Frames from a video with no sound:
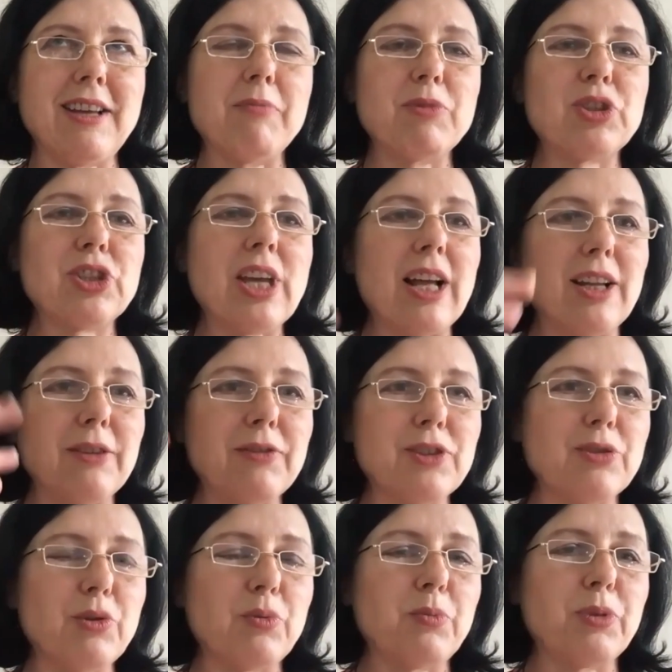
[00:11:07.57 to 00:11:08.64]

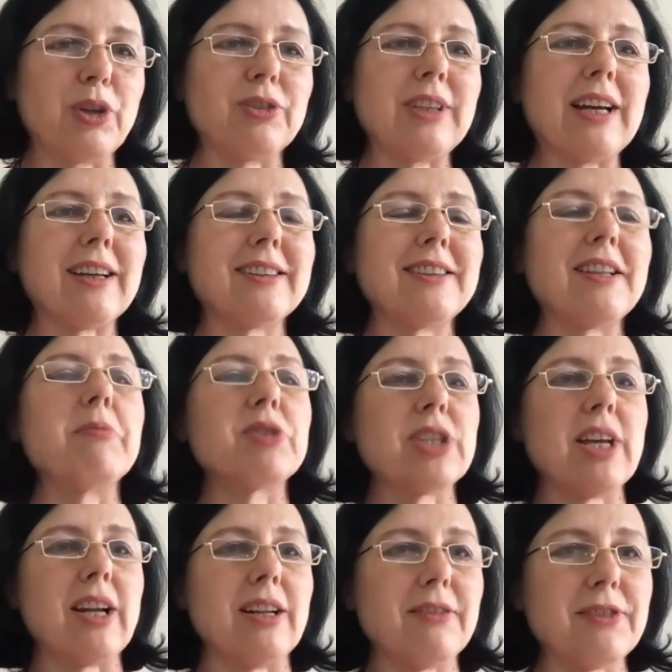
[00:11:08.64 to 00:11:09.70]
themselves to protect
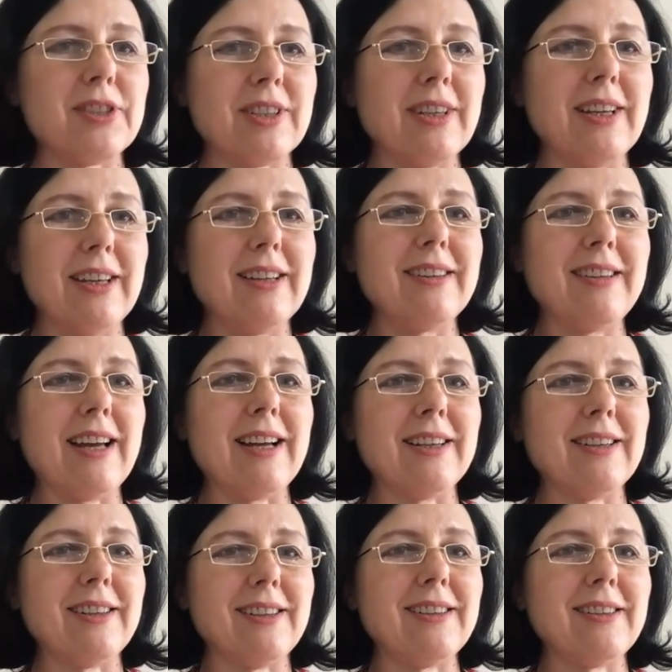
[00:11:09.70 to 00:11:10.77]
themselves
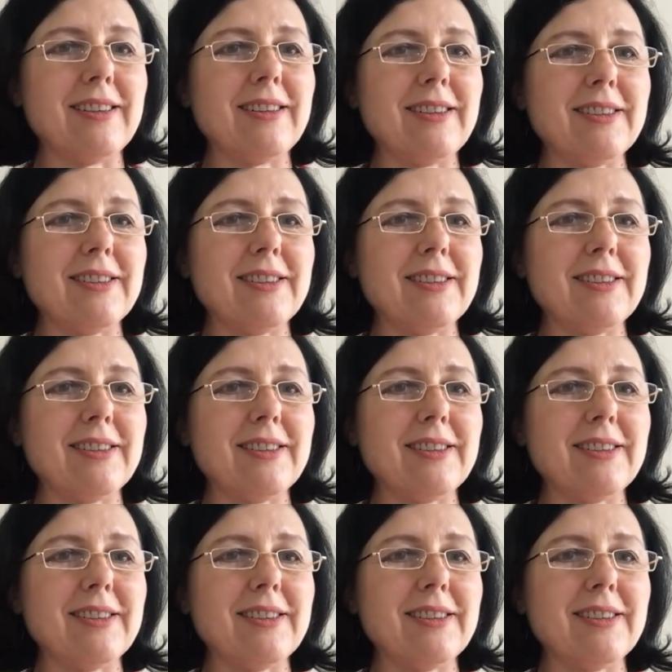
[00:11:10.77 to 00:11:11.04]
than